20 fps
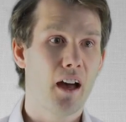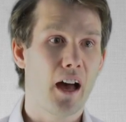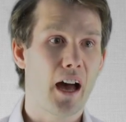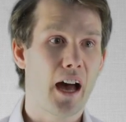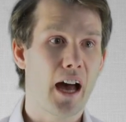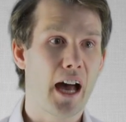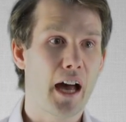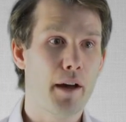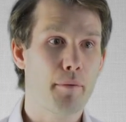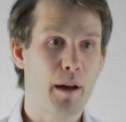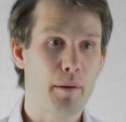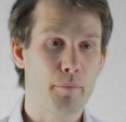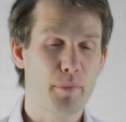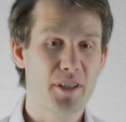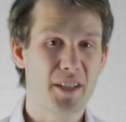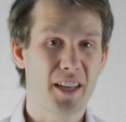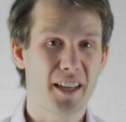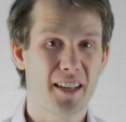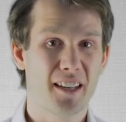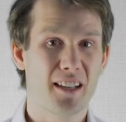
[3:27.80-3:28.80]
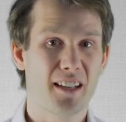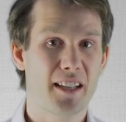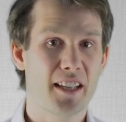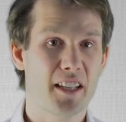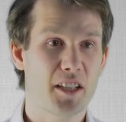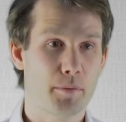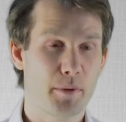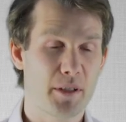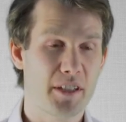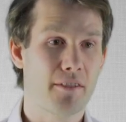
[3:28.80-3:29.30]
And
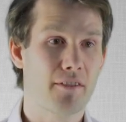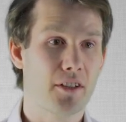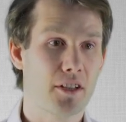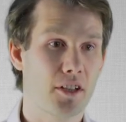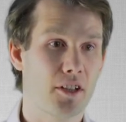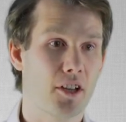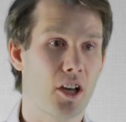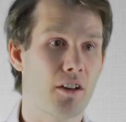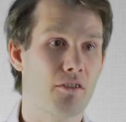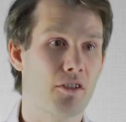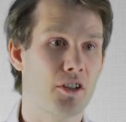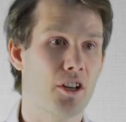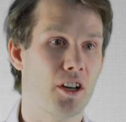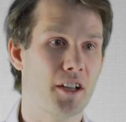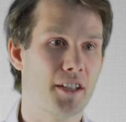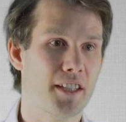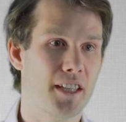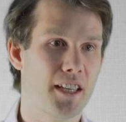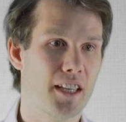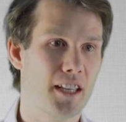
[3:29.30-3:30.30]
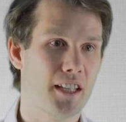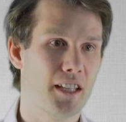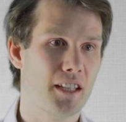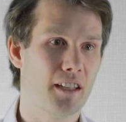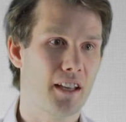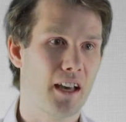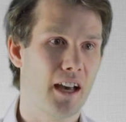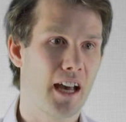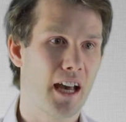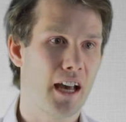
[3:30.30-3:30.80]
particularly specific to
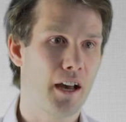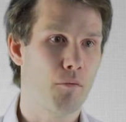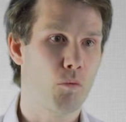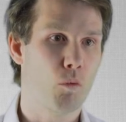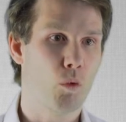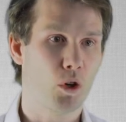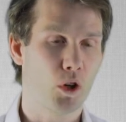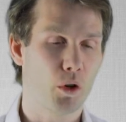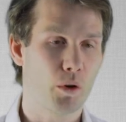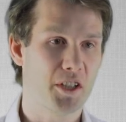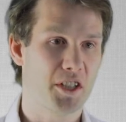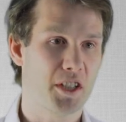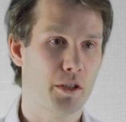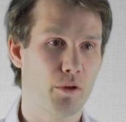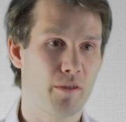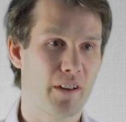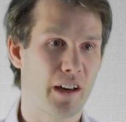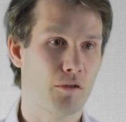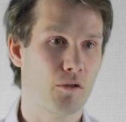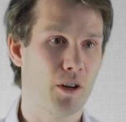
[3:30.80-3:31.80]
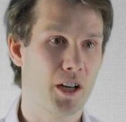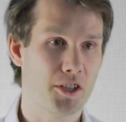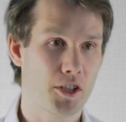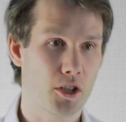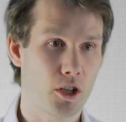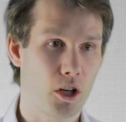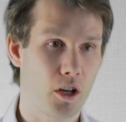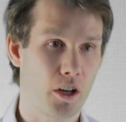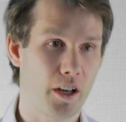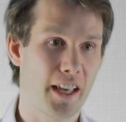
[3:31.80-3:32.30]
COVID-19, one question that we've had raised a
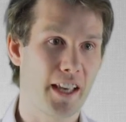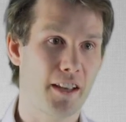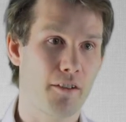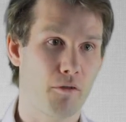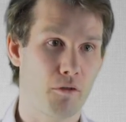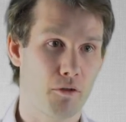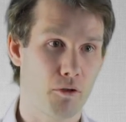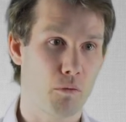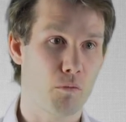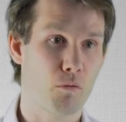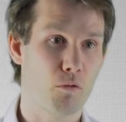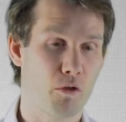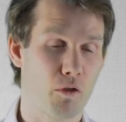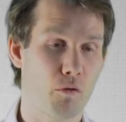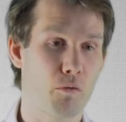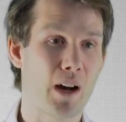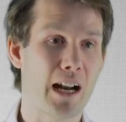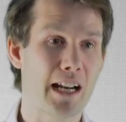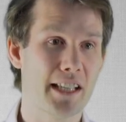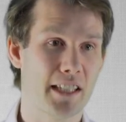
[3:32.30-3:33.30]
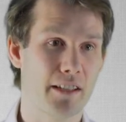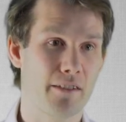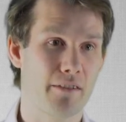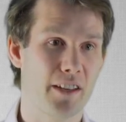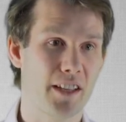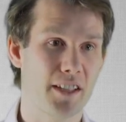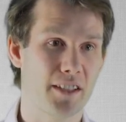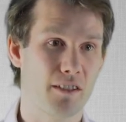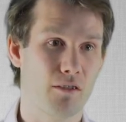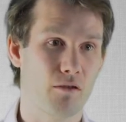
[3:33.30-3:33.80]
lot from
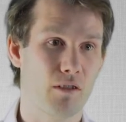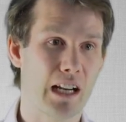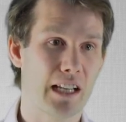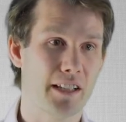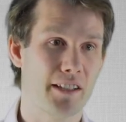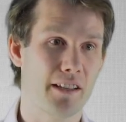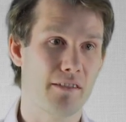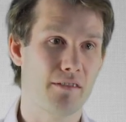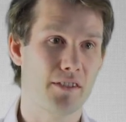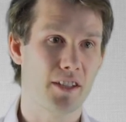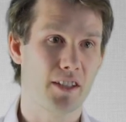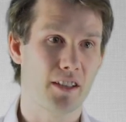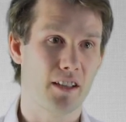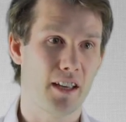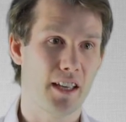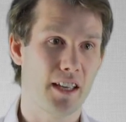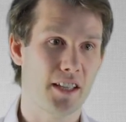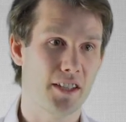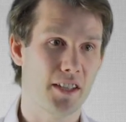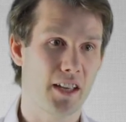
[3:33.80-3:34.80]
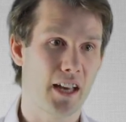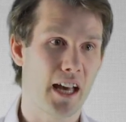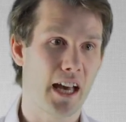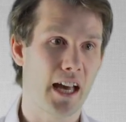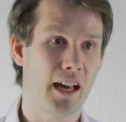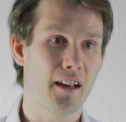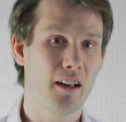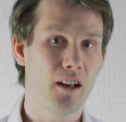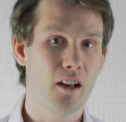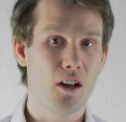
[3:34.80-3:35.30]
relatives is,
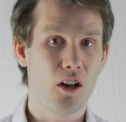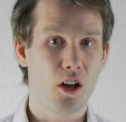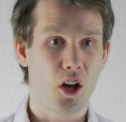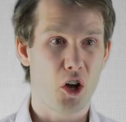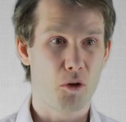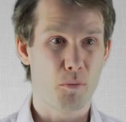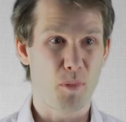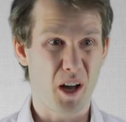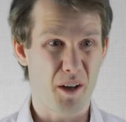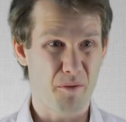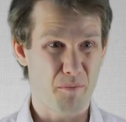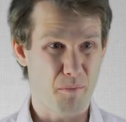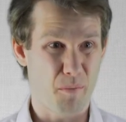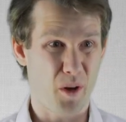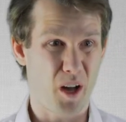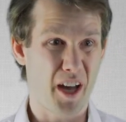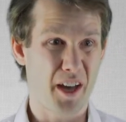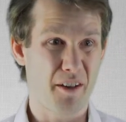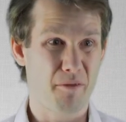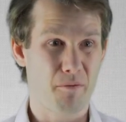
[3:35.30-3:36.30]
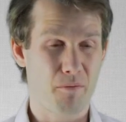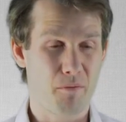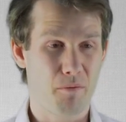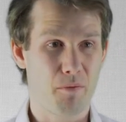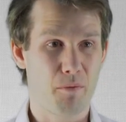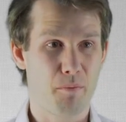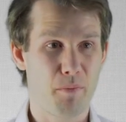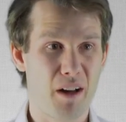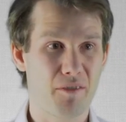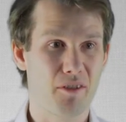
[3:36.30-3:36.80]
oh, my
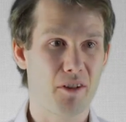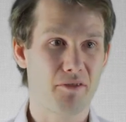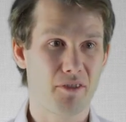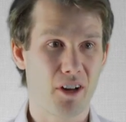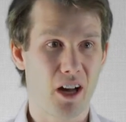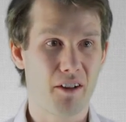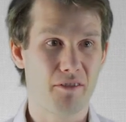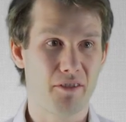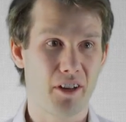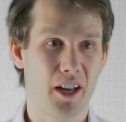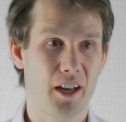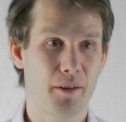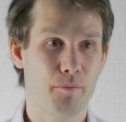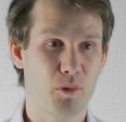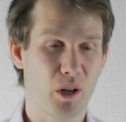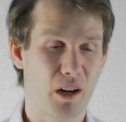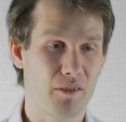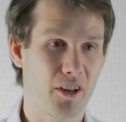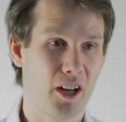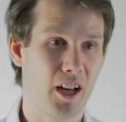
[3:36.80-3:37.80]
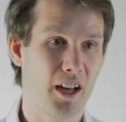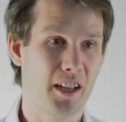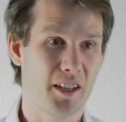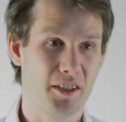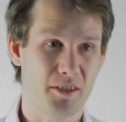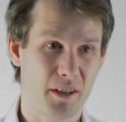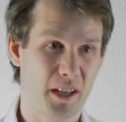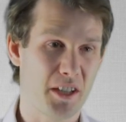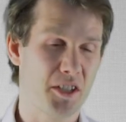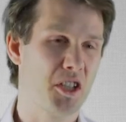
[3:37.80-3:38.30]
mother, father, brother
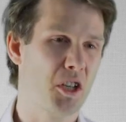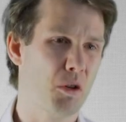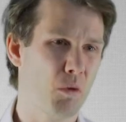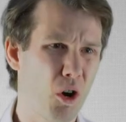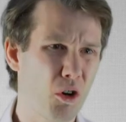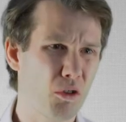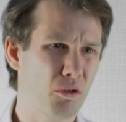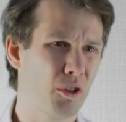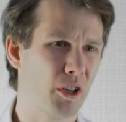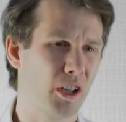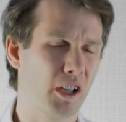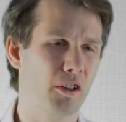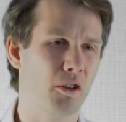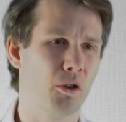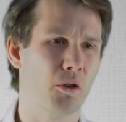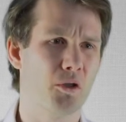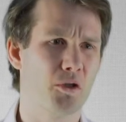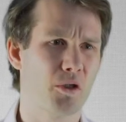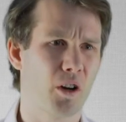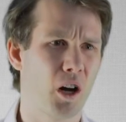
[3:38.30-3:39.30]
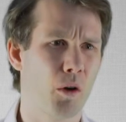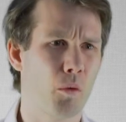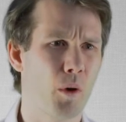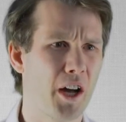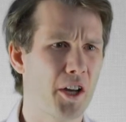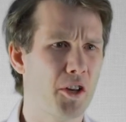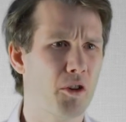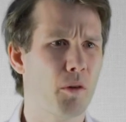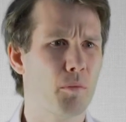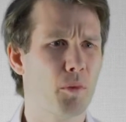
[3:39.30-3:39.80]
is too old for a clinical trial, why
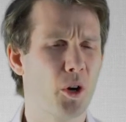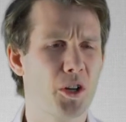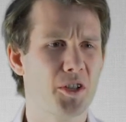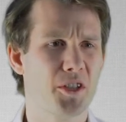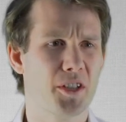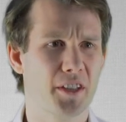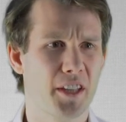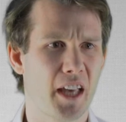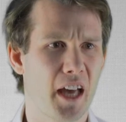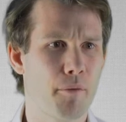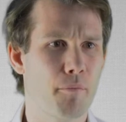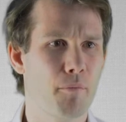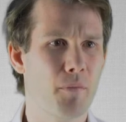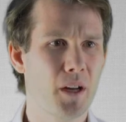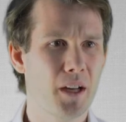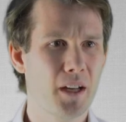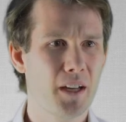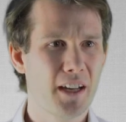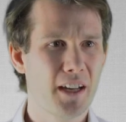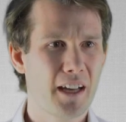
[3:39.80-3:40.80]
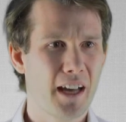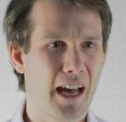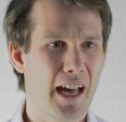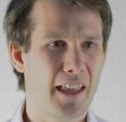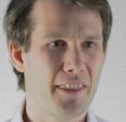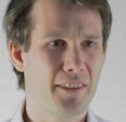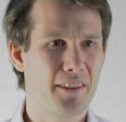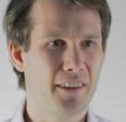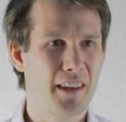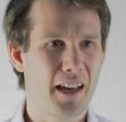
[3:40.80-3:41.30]
are you approaching them?
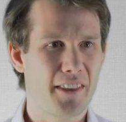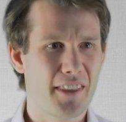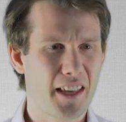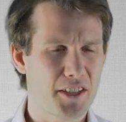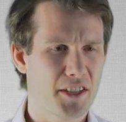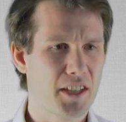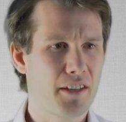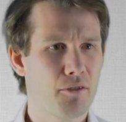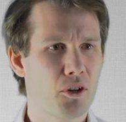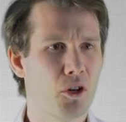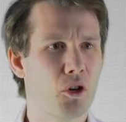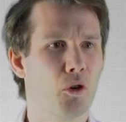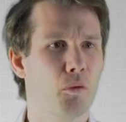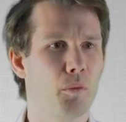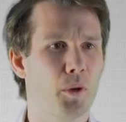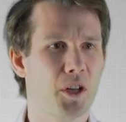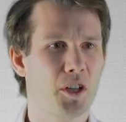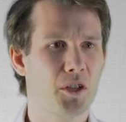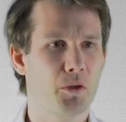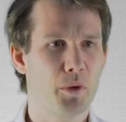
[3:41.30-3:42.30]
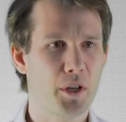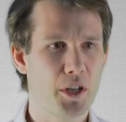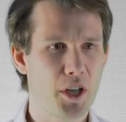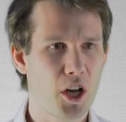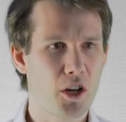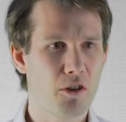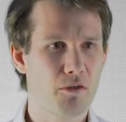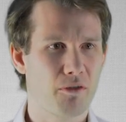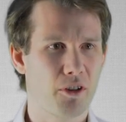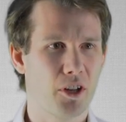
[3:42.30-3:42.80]
And that's difficult because we
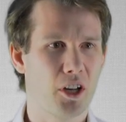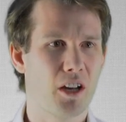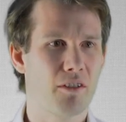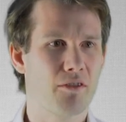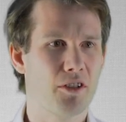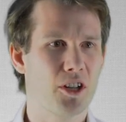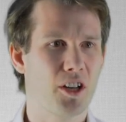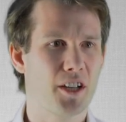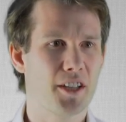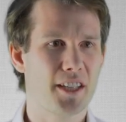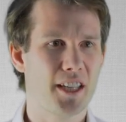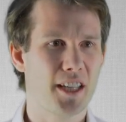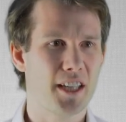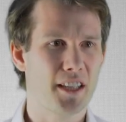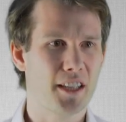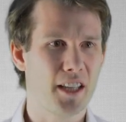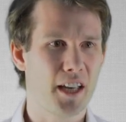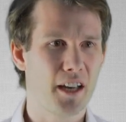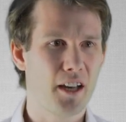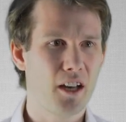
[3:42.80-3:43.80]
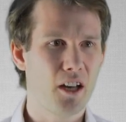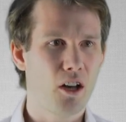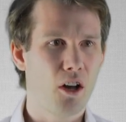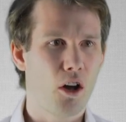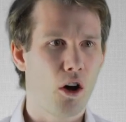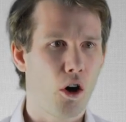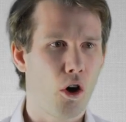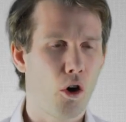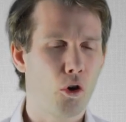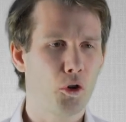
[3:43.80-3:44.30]
know for COVID-19 that
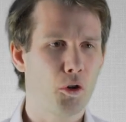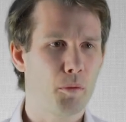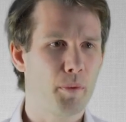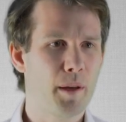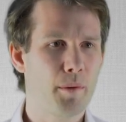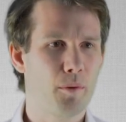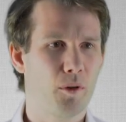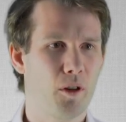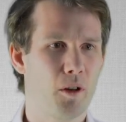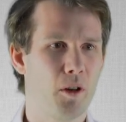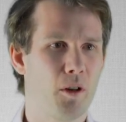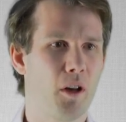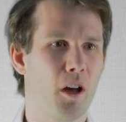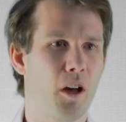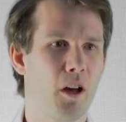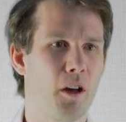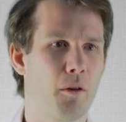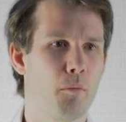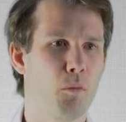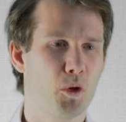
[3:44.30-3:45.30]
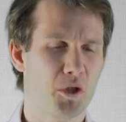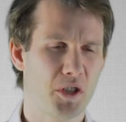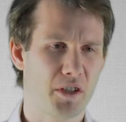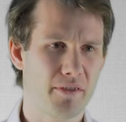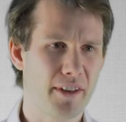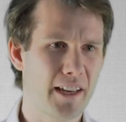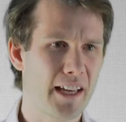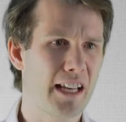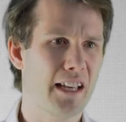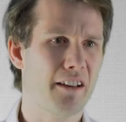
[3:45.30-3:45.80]
older people are more
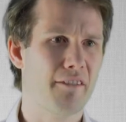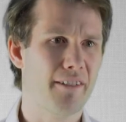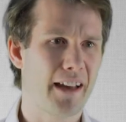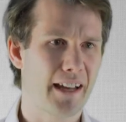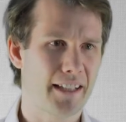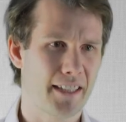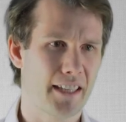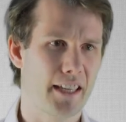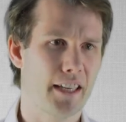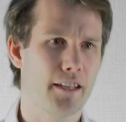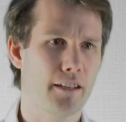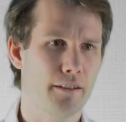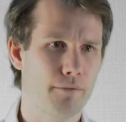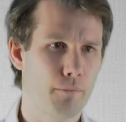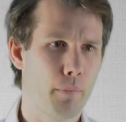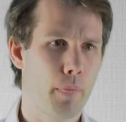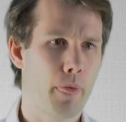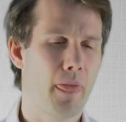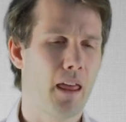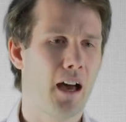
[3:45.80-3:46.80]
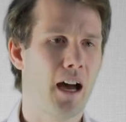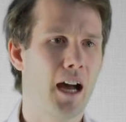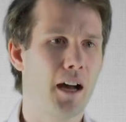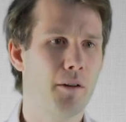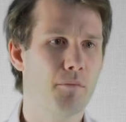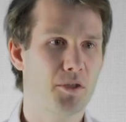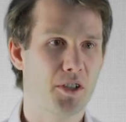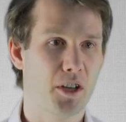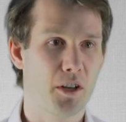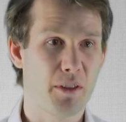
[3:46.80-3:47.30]
severely affected.
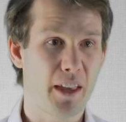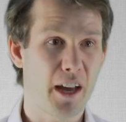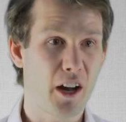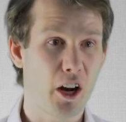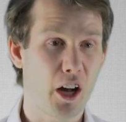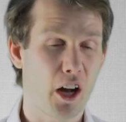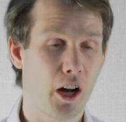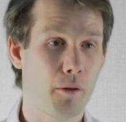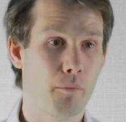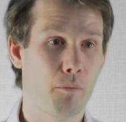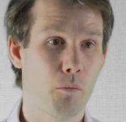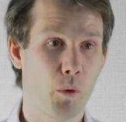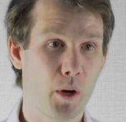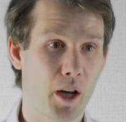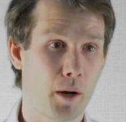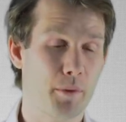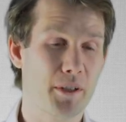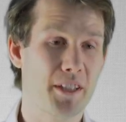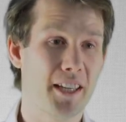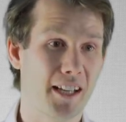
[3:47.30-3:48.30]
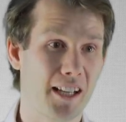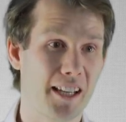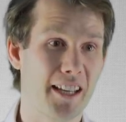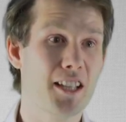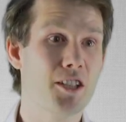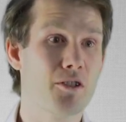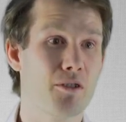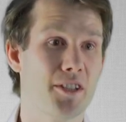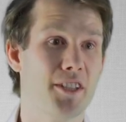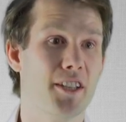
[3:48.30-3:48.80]
So we are particularly
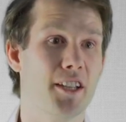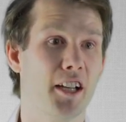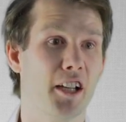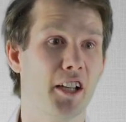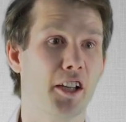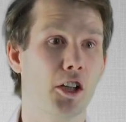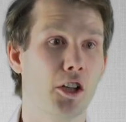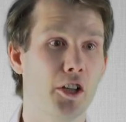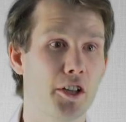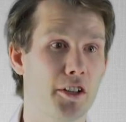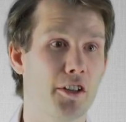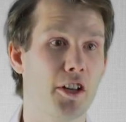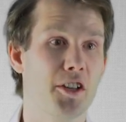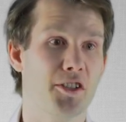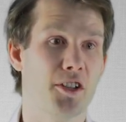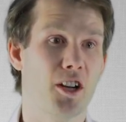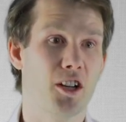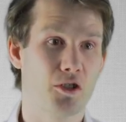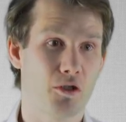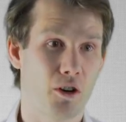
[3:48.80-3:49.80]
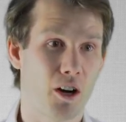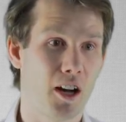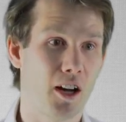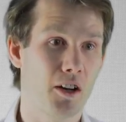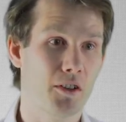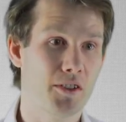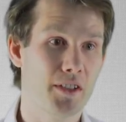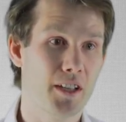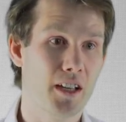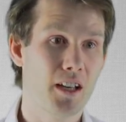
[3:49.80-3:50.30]
interested in including those in our
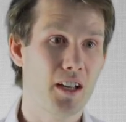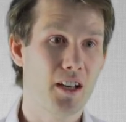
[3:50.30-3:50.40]
trials.